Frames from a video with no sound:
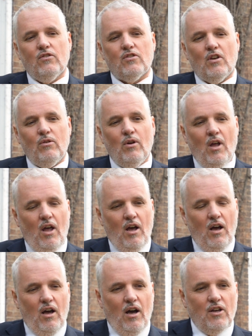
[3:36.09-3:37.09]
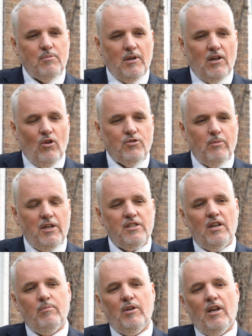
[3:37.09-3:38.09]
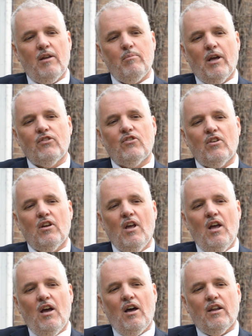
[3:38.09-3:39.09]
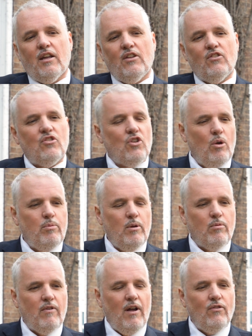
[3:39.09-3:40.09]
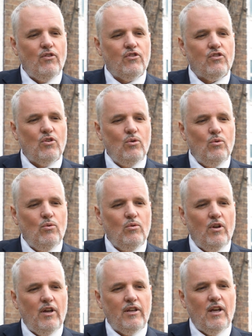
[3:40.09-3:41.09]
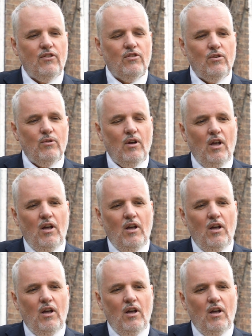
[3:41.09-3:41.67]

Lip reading: So I spend a lot of my day being headmaster, and I get to show people around the school, and I get to